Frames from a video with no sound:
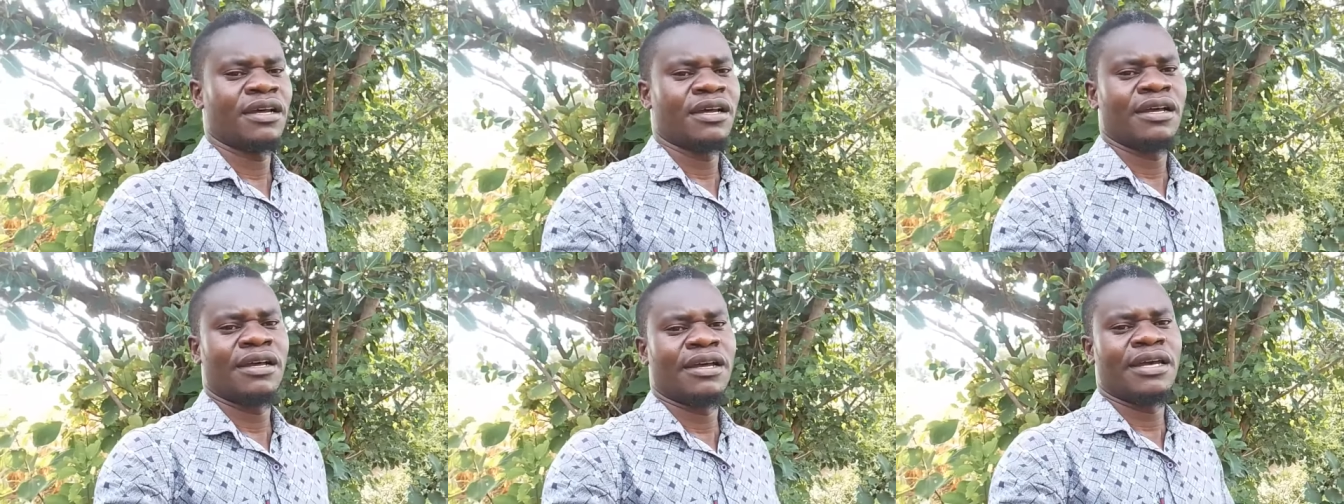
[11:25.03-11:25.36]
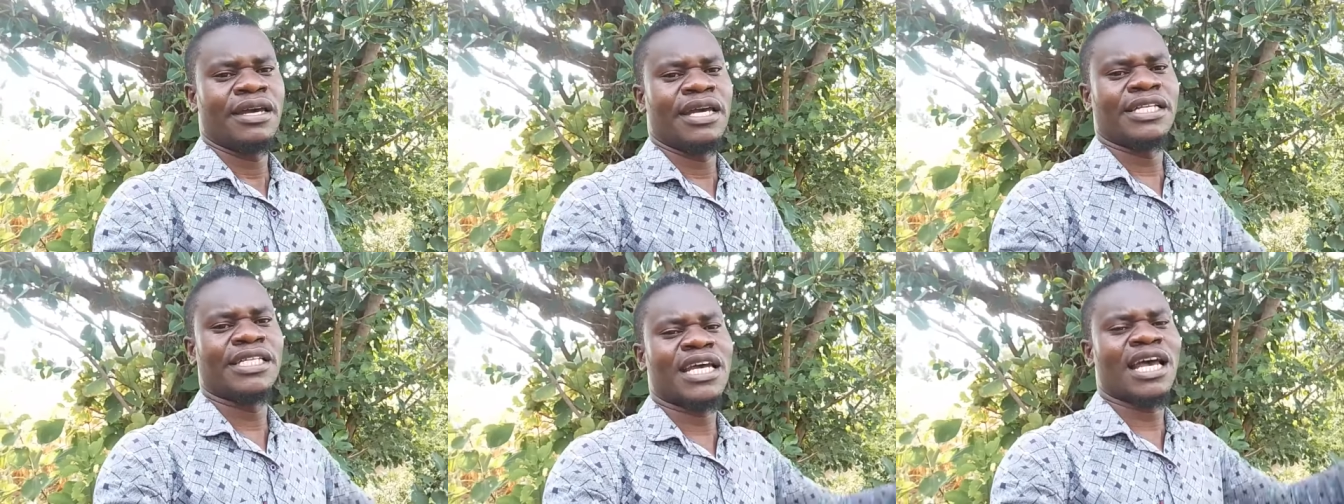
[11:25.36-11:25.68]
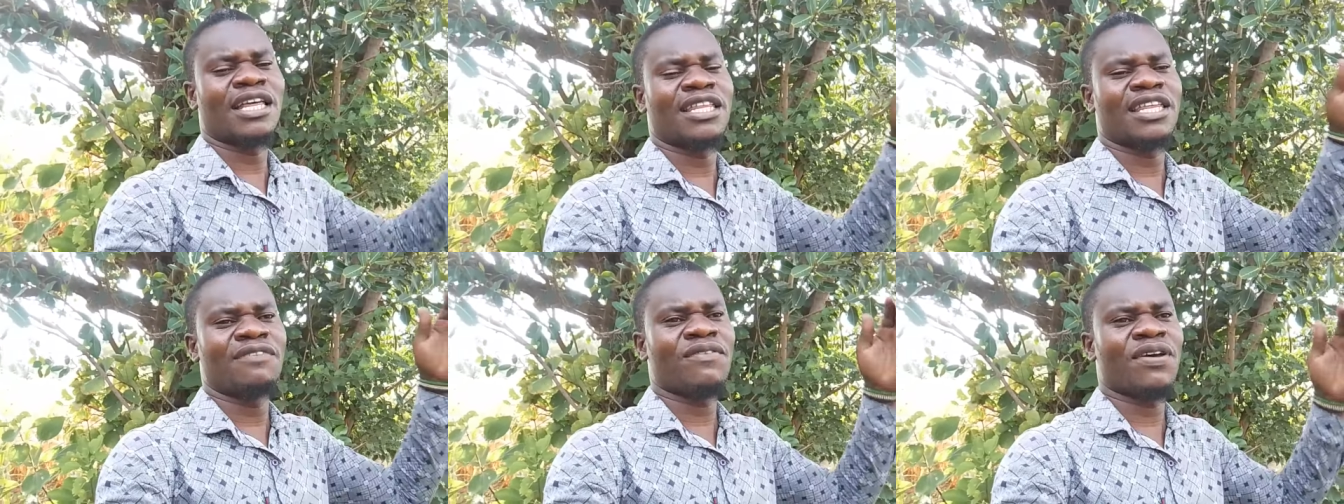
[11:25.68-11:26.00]
It has
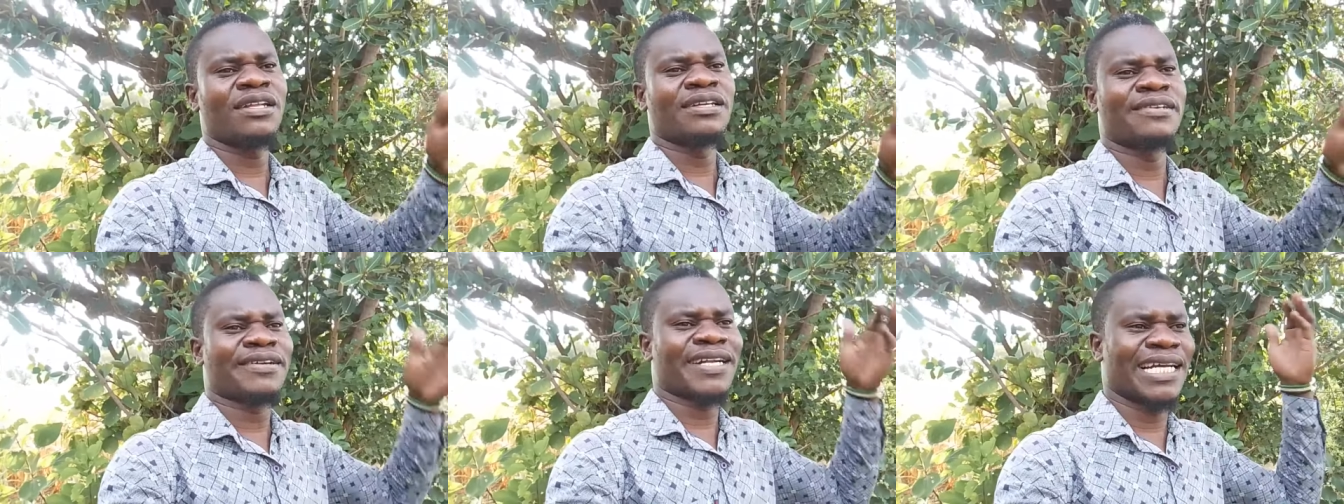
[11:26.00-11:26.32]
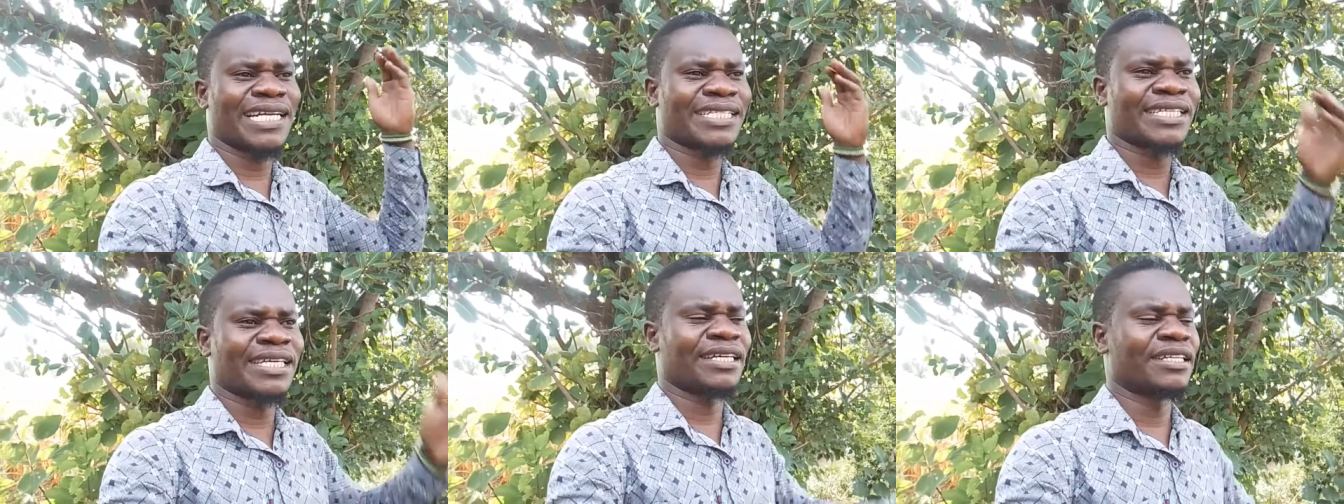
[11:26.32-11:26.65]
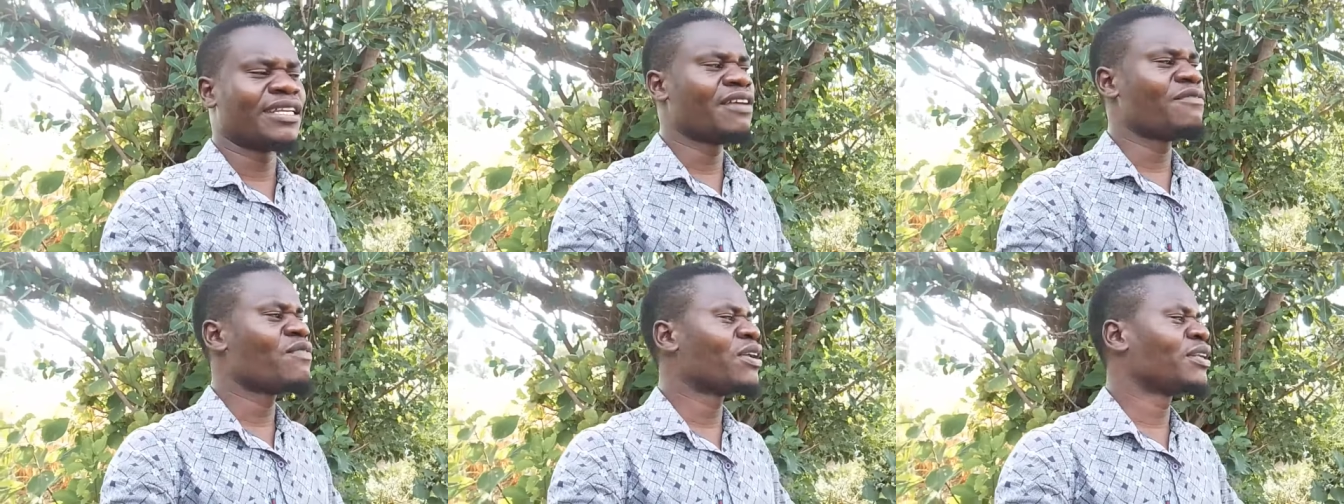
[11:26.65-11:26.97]
even created,
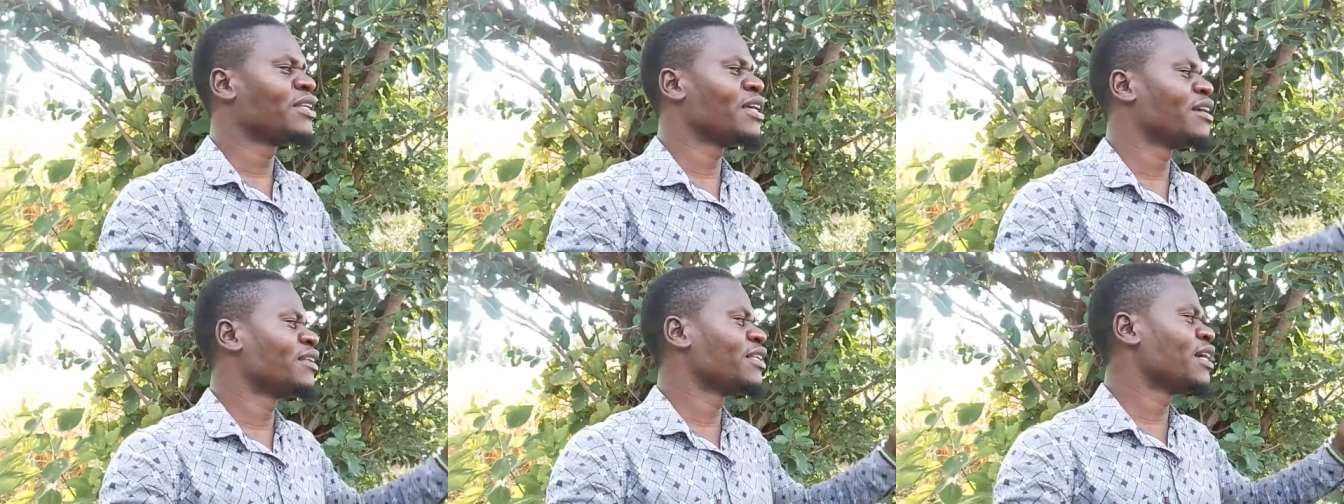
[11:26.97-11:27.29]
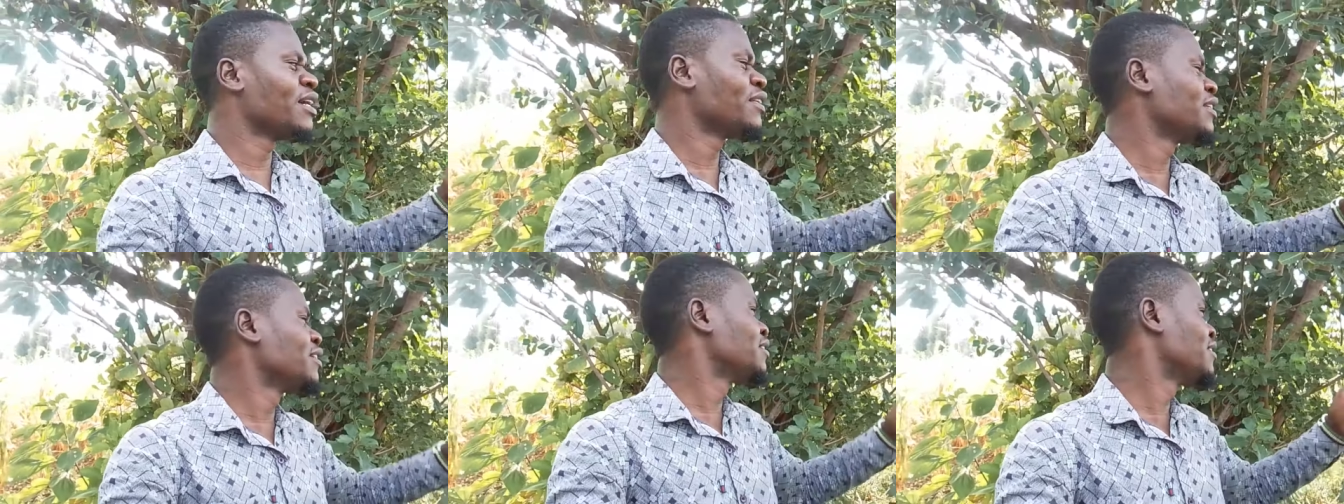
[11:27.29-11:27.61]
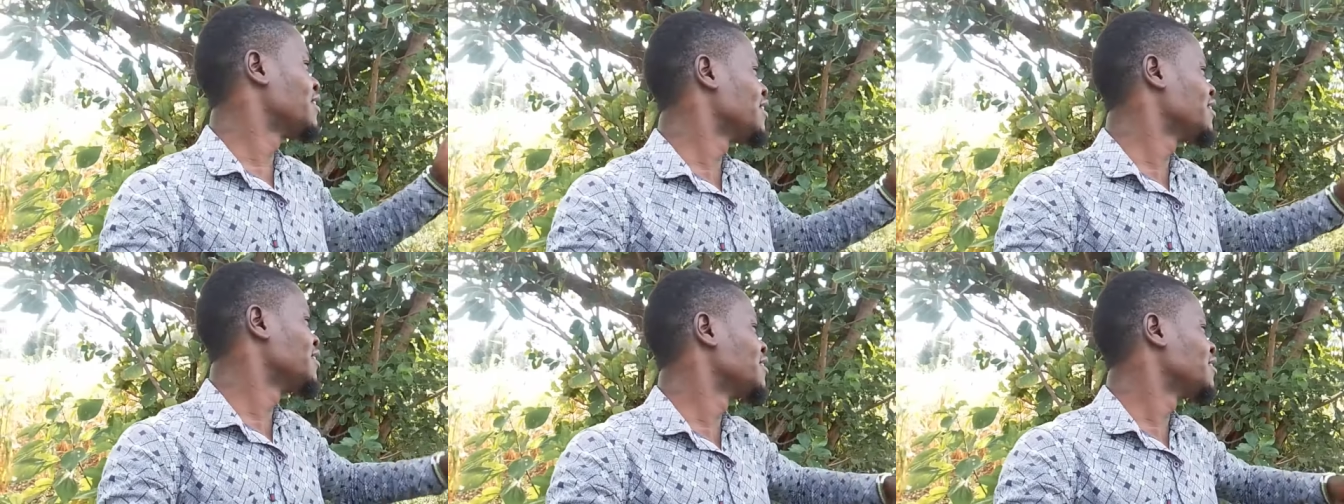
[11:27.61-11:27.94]
even the, the, the,
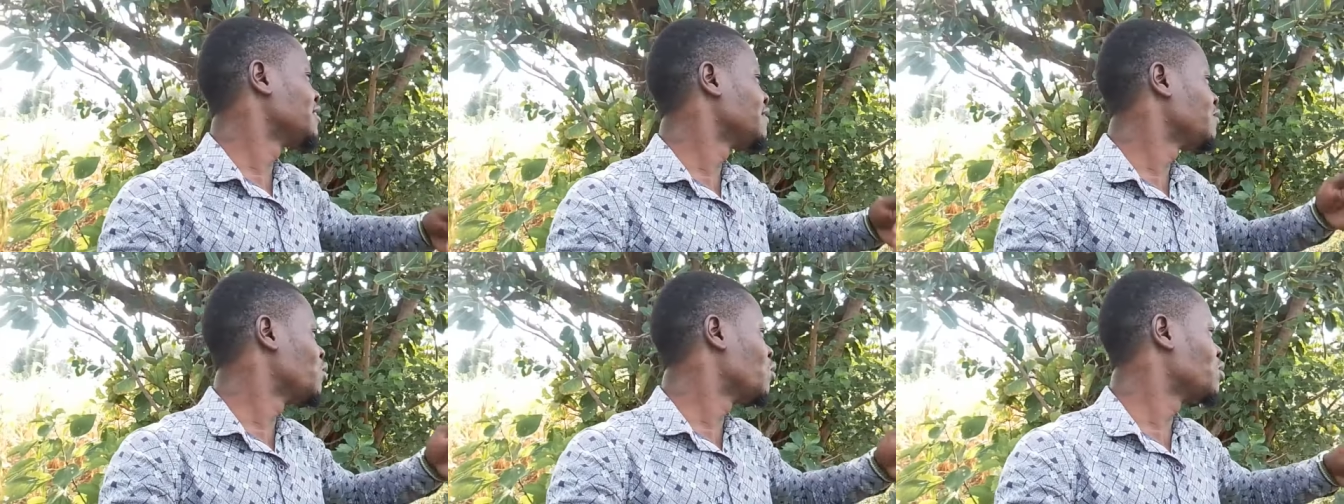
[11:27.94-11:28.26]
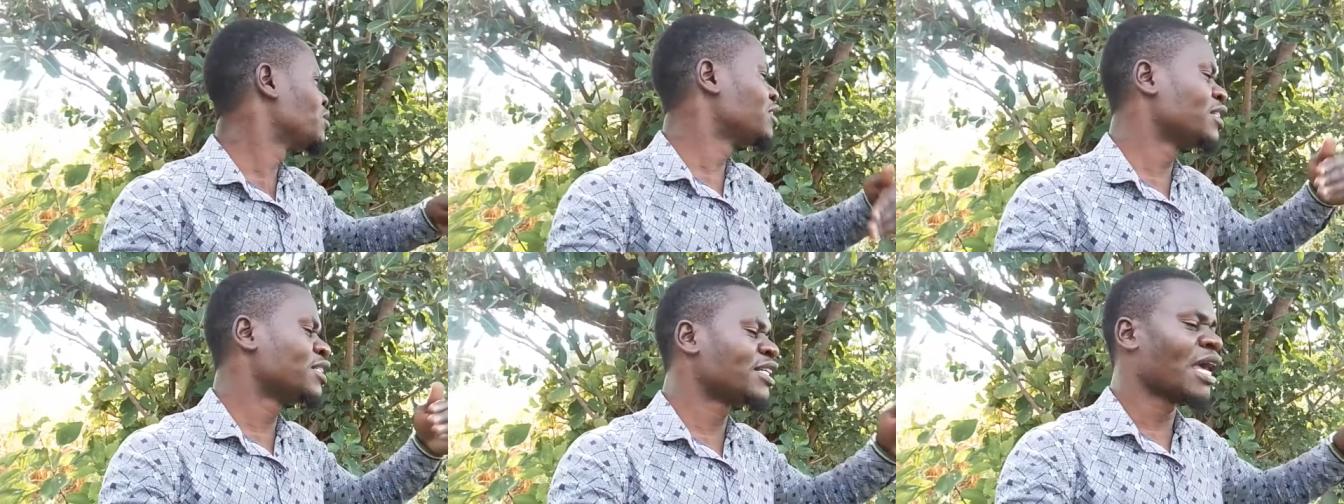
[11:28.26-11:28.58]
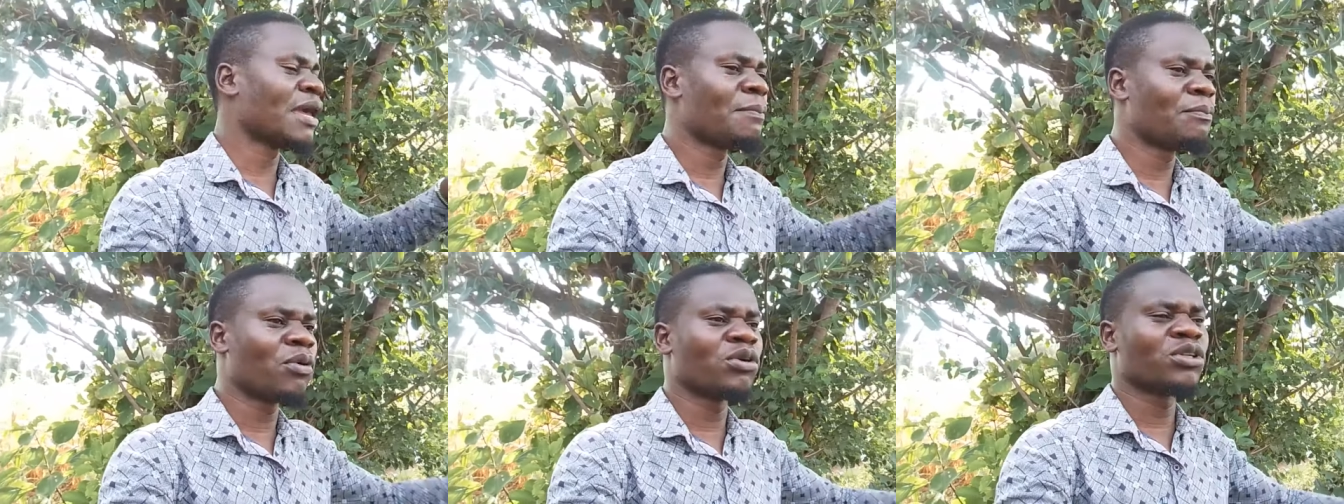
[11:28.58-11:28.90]
those
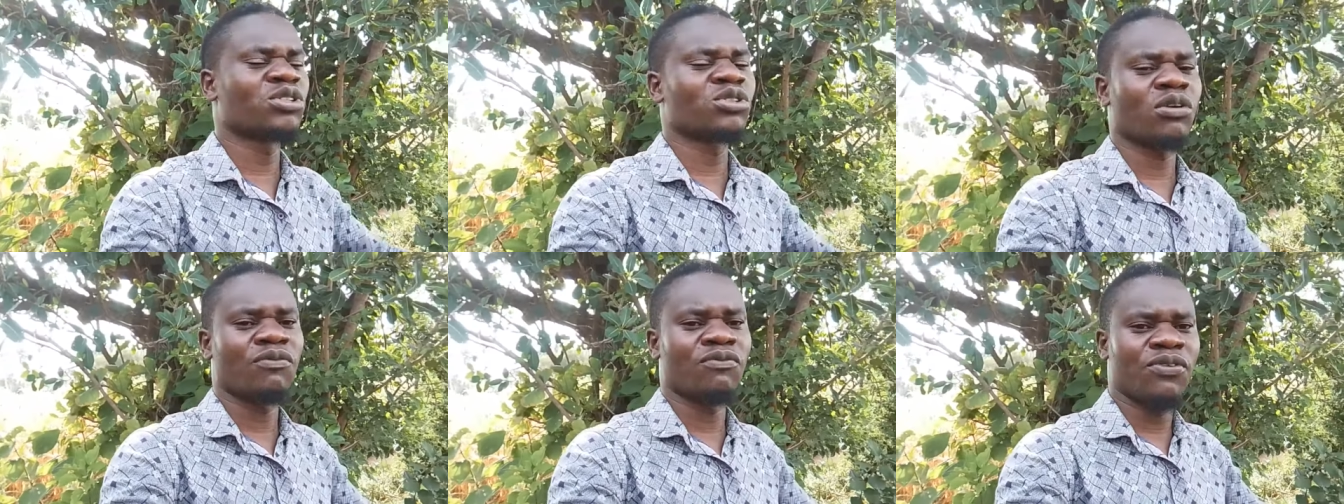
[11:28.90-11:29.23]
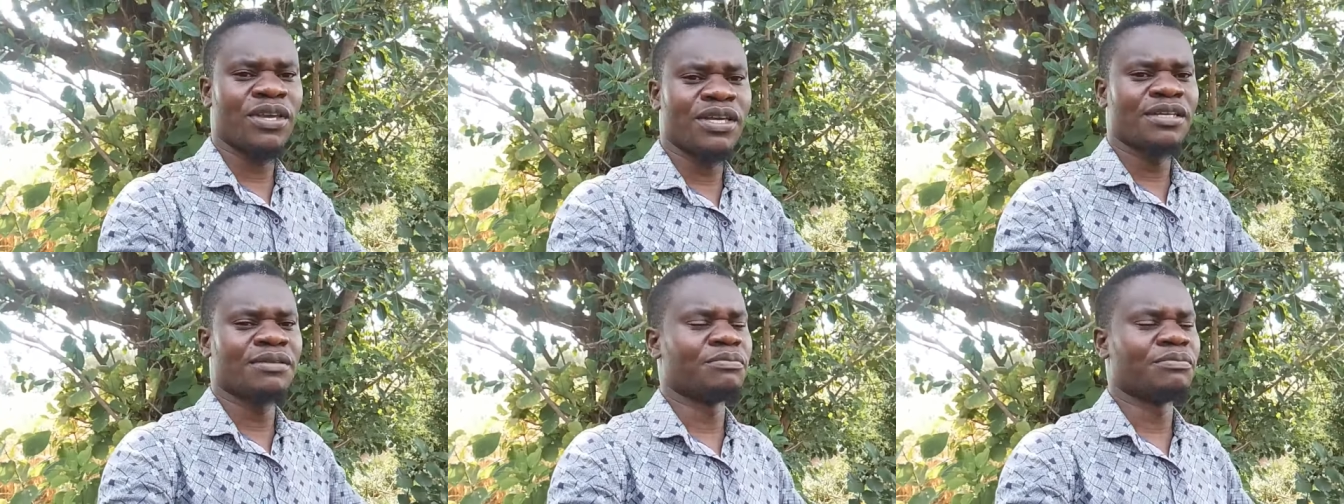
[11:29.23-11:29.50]
disciples of him,